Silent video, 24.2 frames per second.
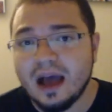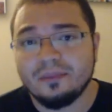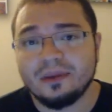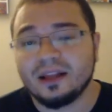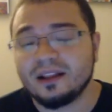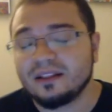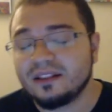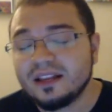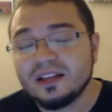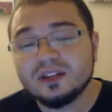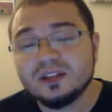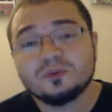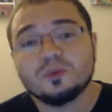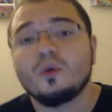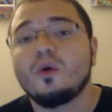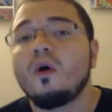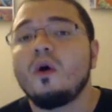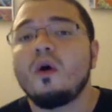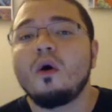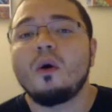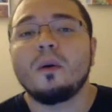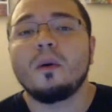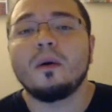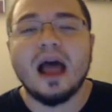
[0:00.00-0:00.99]
I mean, these were
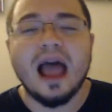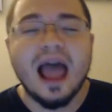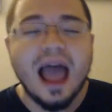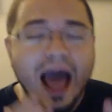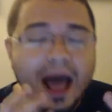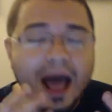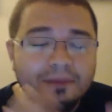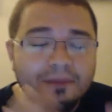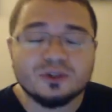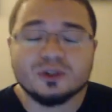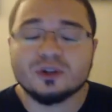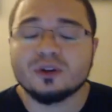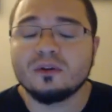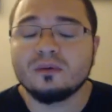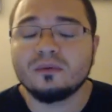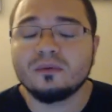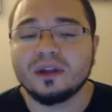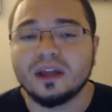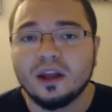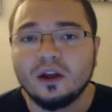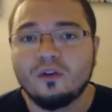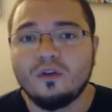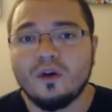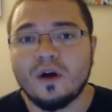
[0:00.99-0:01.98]
all
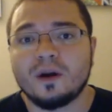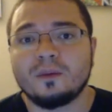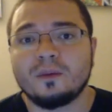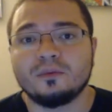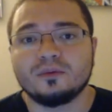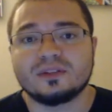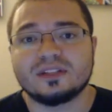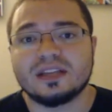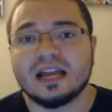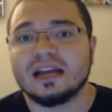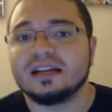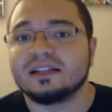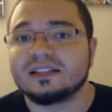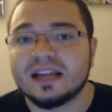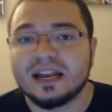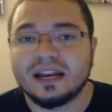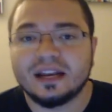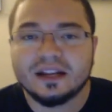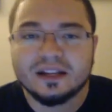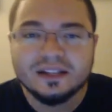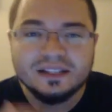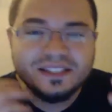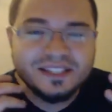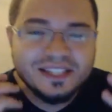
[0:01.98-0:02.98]
absolutely incredible sites
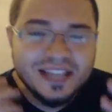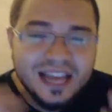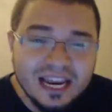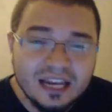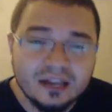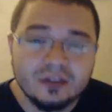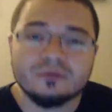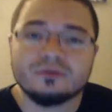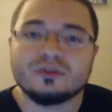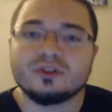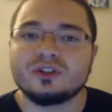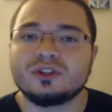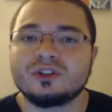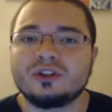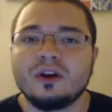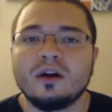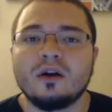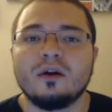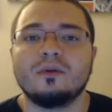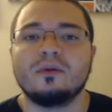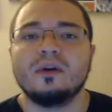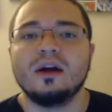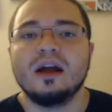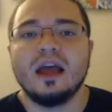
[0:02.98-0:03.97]
and continue to
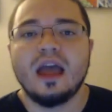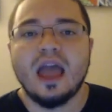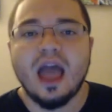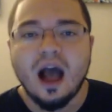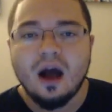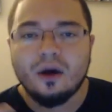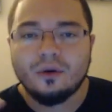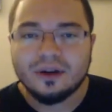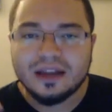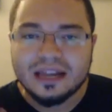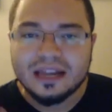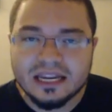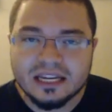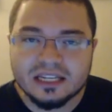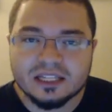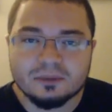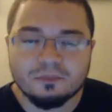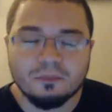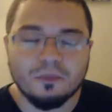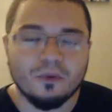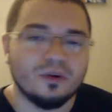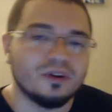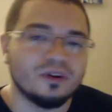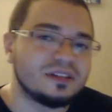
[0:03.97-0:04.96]
show how
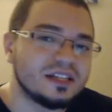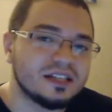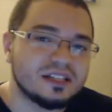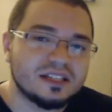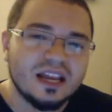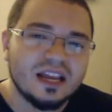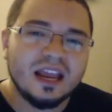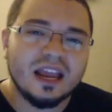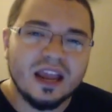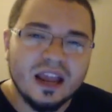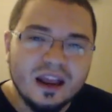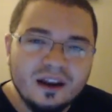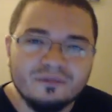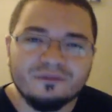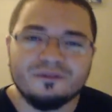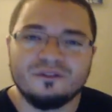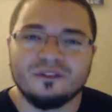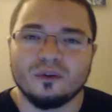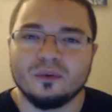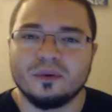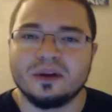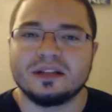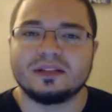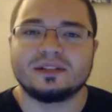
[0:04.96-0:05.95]
esports is
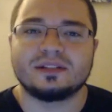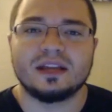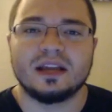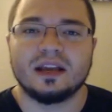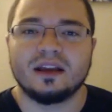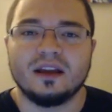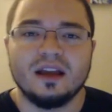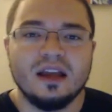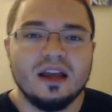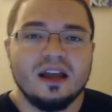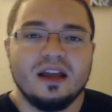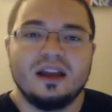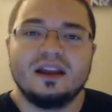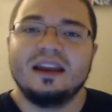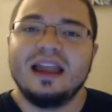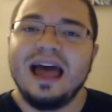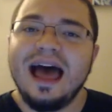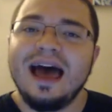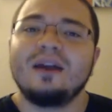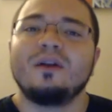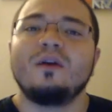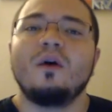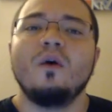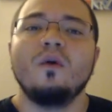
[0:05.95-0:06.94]
influencing
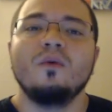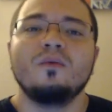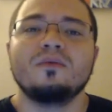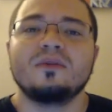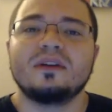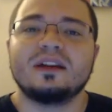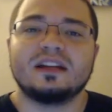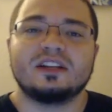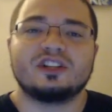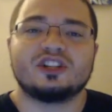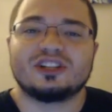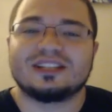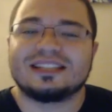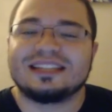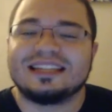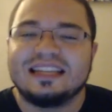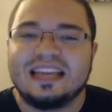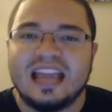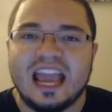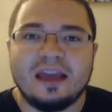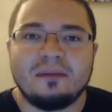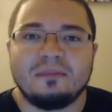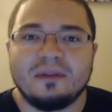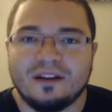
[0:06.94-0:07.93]
not only just
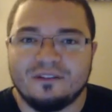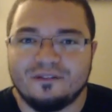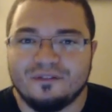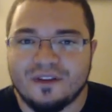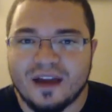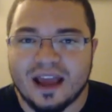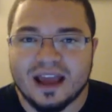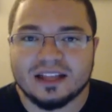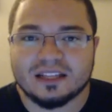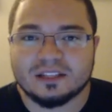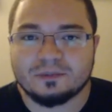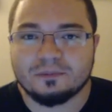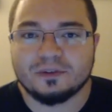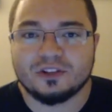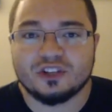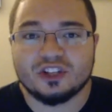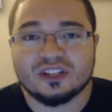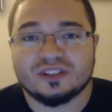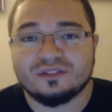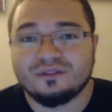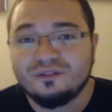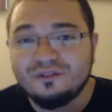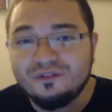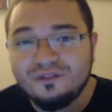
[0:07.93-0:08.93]
gaming fans, but
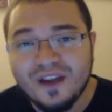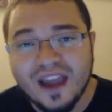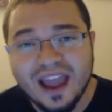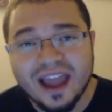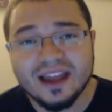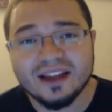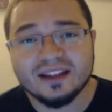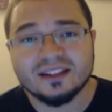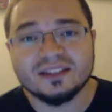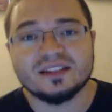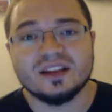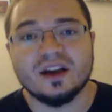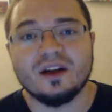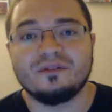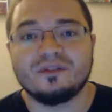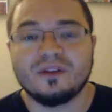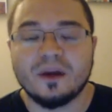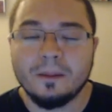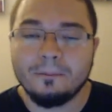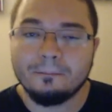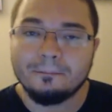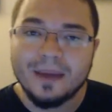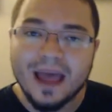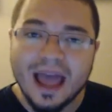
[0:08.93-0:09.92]
just fans
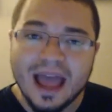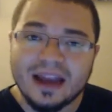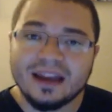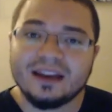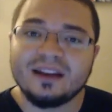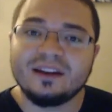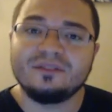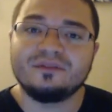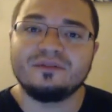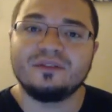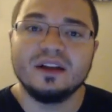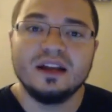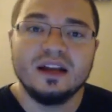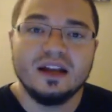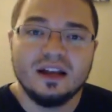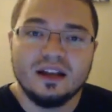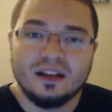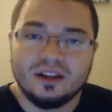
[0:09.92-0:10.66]
of competitive,